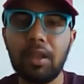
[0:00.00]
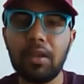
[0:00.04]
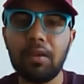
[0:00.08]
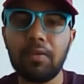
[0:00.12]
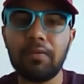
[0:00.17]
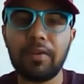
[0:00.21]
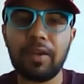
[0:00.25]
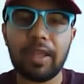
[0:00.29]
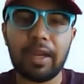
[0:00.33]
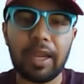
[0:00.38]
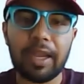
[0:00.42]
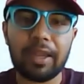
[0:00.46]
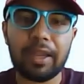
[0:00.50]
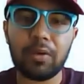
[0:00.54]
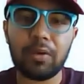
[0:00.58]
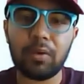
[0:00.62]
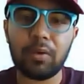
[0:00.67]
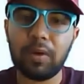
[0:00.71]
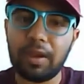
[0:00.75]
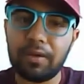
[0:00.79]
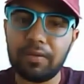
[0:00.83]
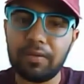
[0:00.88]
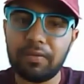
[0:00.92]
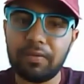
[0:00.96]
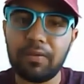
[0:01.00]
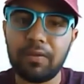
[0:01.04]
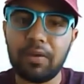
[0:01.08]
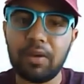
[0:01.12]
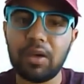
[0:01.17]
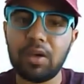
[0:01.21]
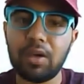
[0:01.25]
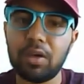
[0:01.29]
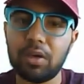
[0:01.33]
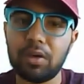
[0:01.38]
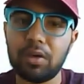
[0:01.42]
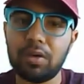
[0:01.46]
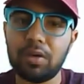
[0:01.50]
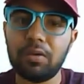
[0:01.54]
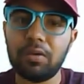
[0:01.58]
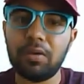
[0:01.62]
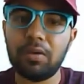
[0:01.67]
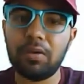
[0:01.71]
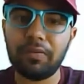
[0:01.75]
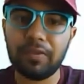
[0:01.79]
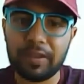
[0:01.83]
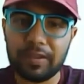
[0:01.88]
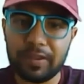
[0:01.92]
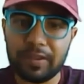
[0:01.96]
where I could have
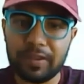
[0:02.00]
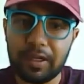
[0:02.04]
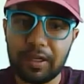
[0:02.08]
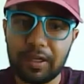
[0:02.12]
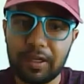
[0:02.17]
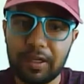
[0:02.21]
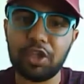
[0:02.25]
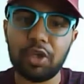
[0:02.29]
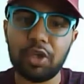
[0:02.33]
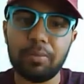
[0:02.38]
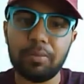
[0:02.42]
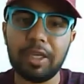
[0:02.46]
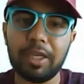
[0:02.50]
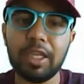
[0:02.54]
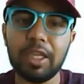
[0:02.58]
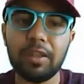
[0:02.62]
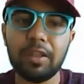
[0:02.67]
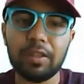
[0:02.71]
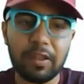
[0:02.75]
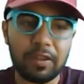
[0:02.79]
visited Germany.